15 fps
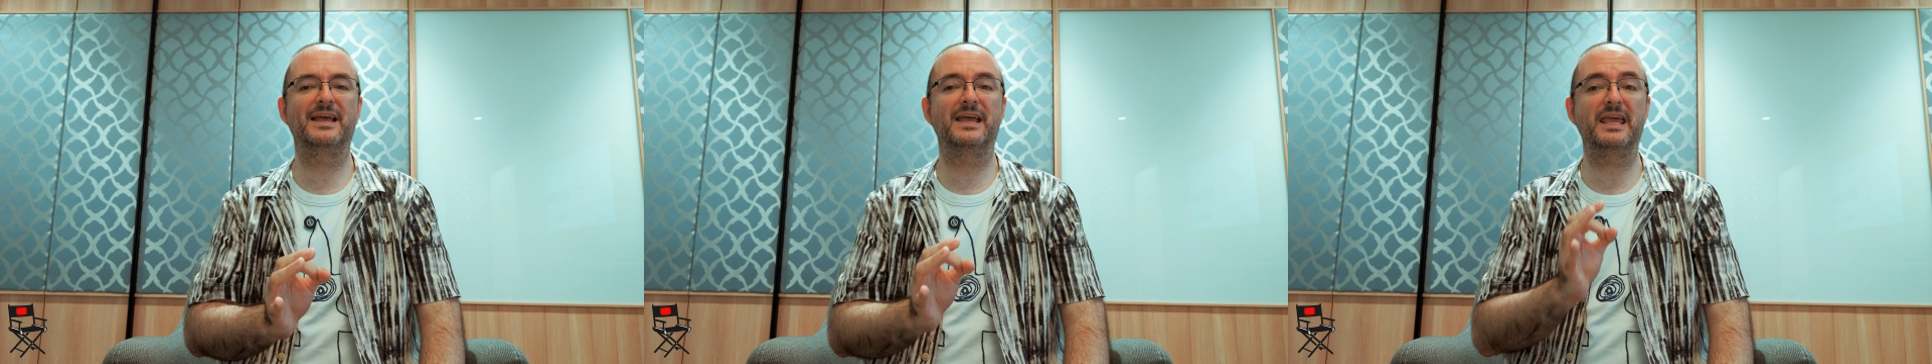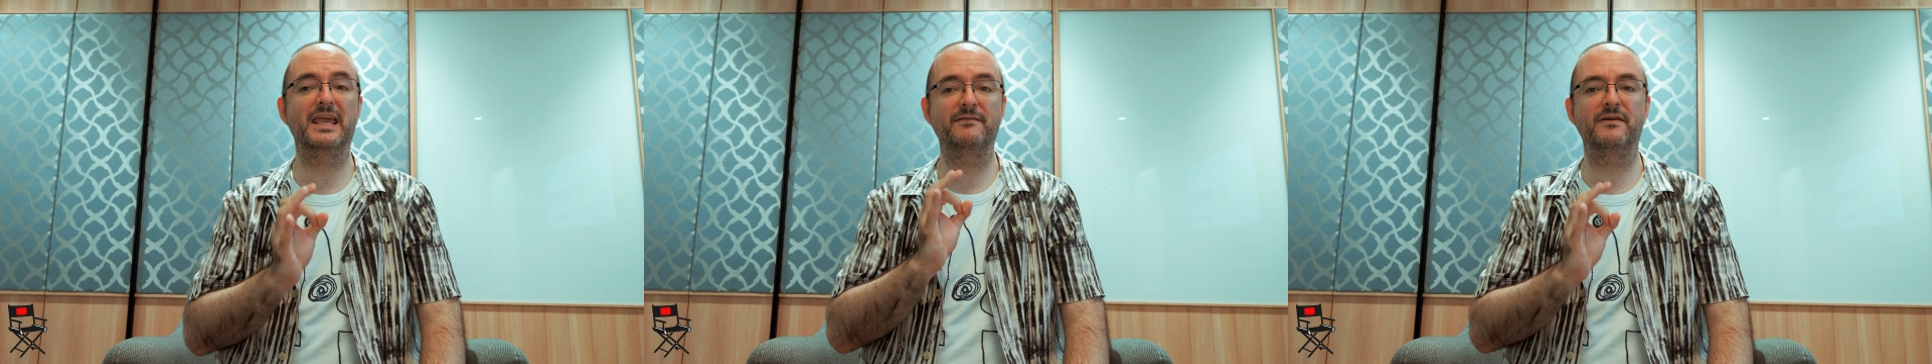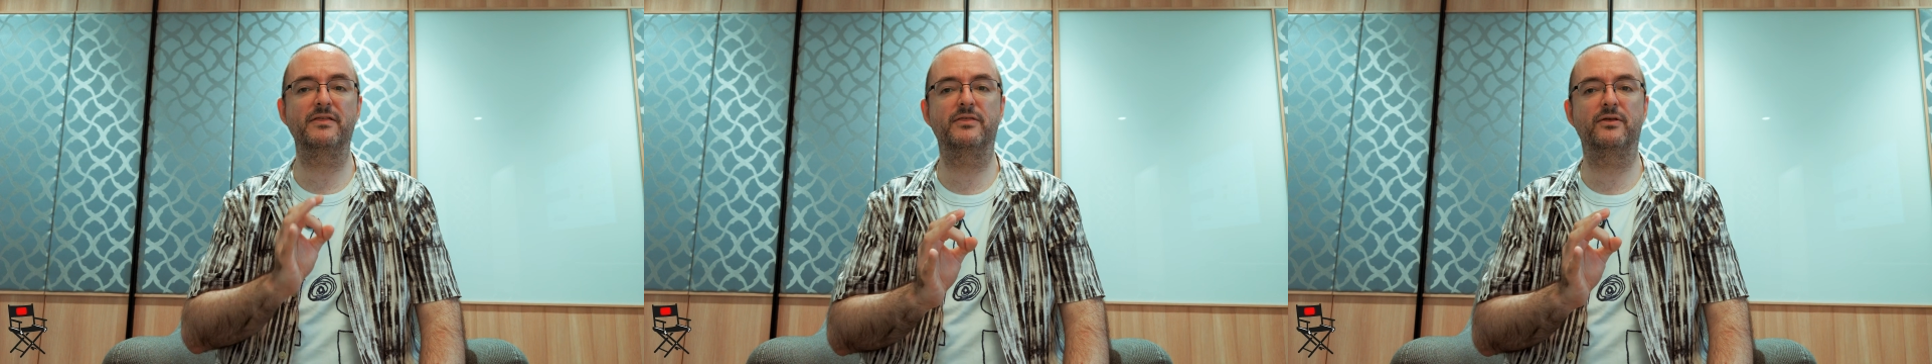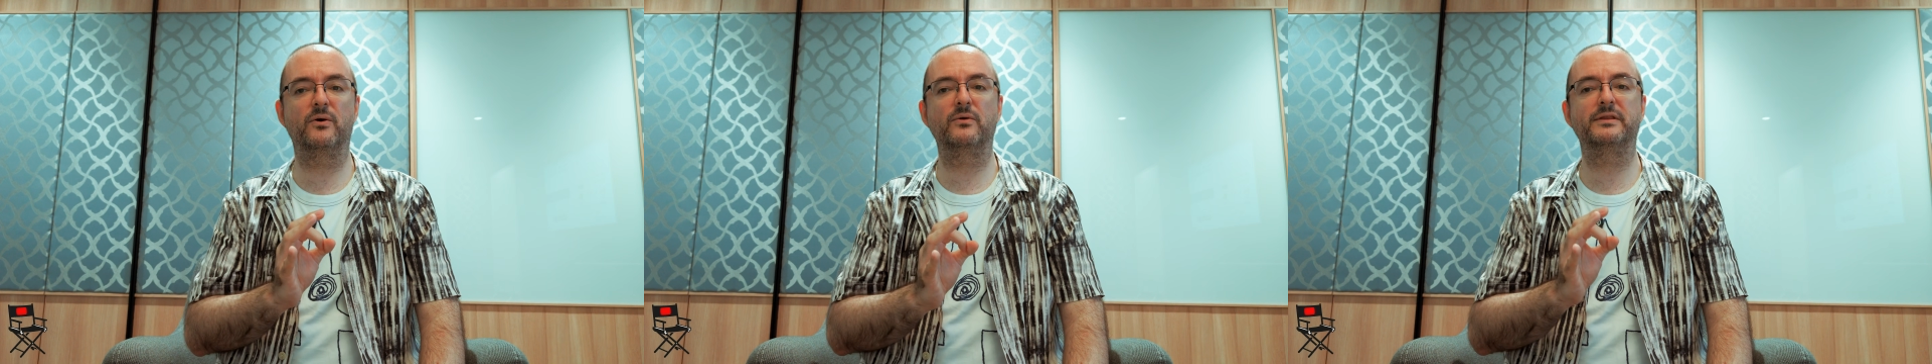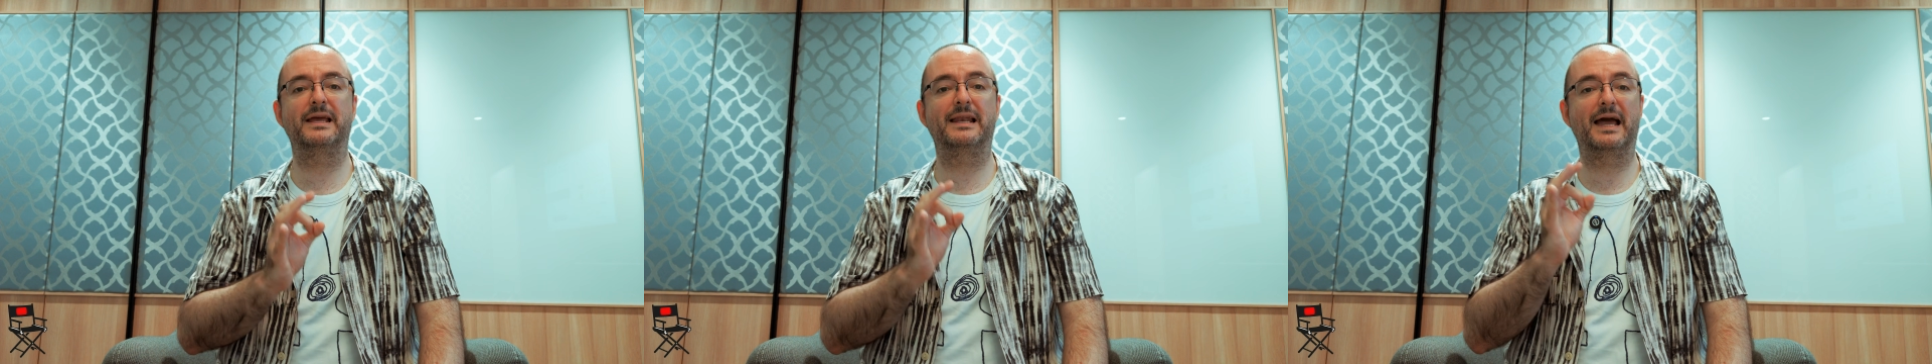even
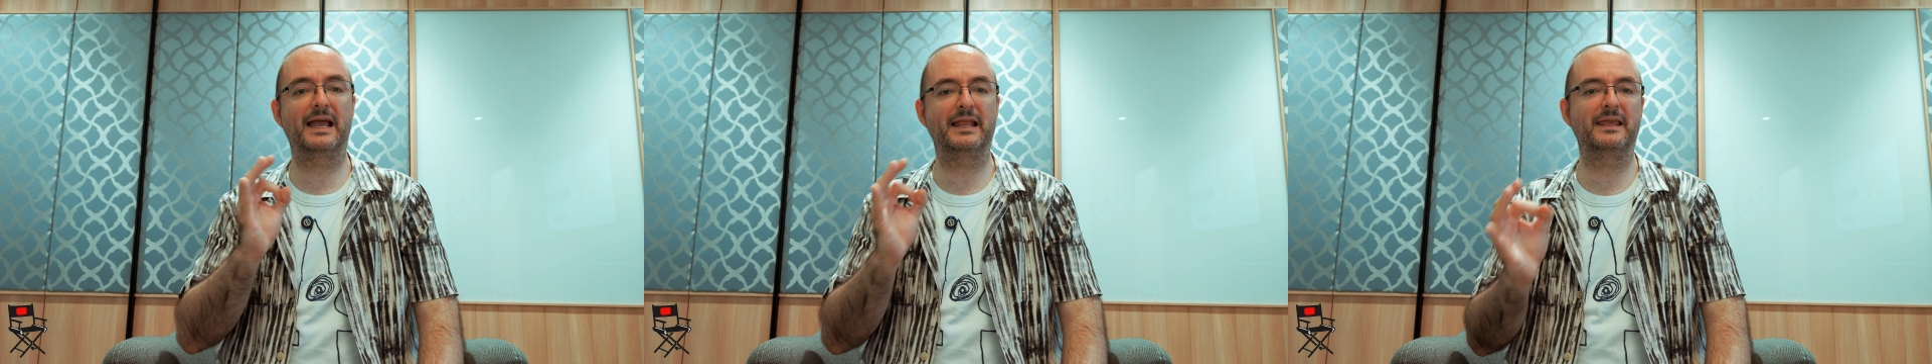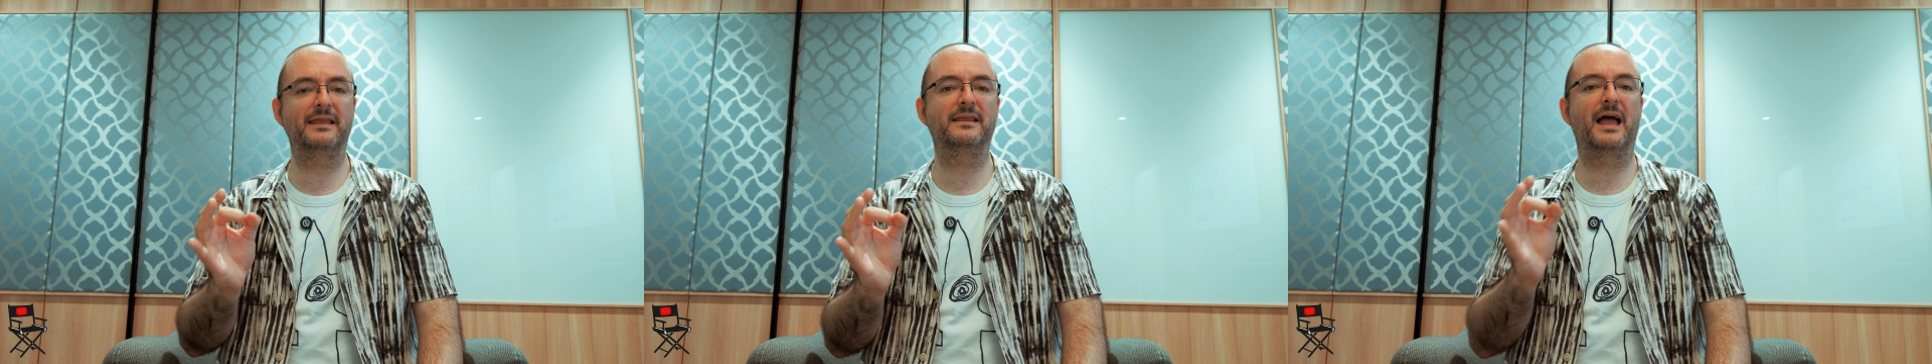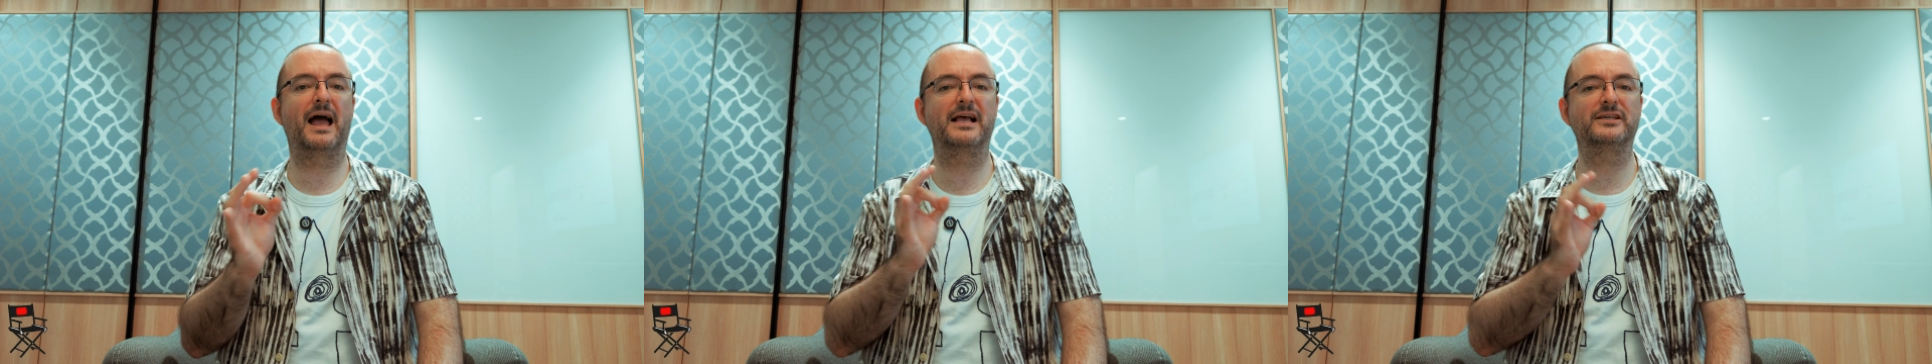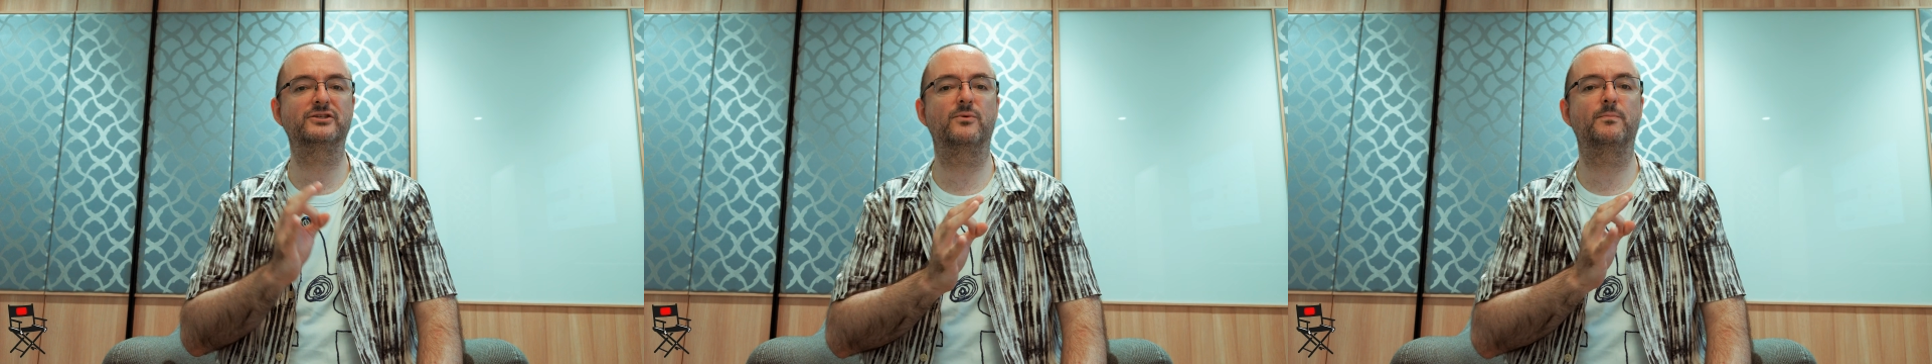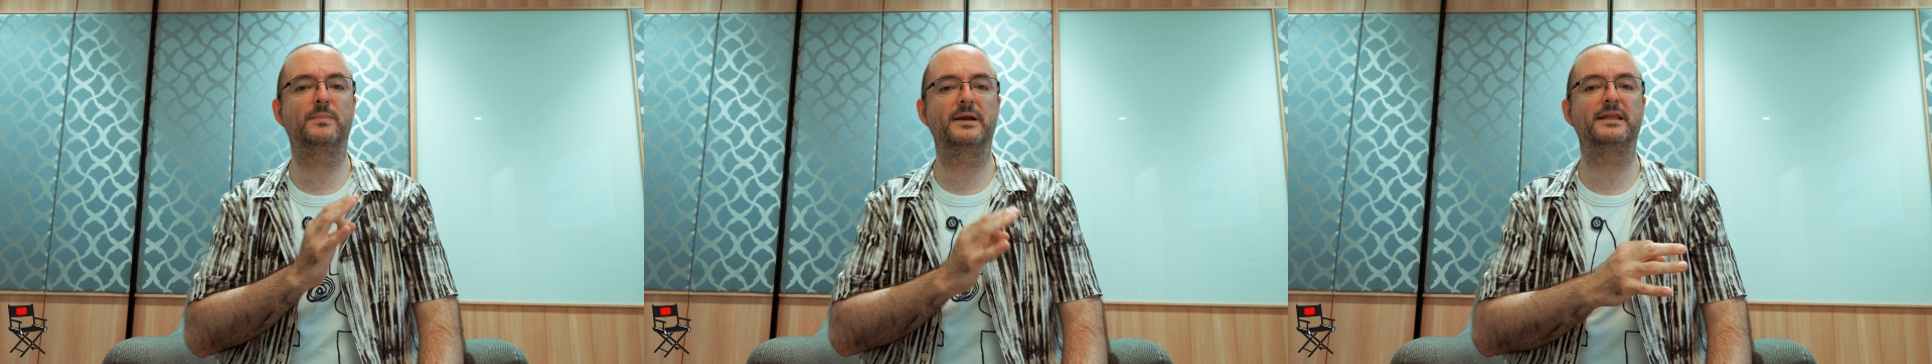though the lighting has
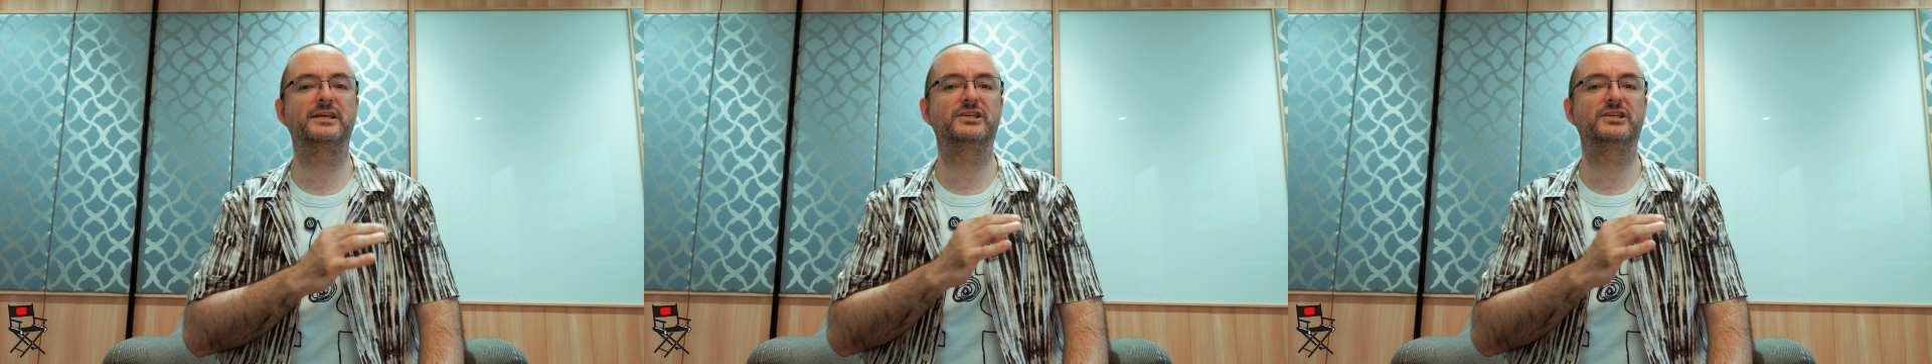completely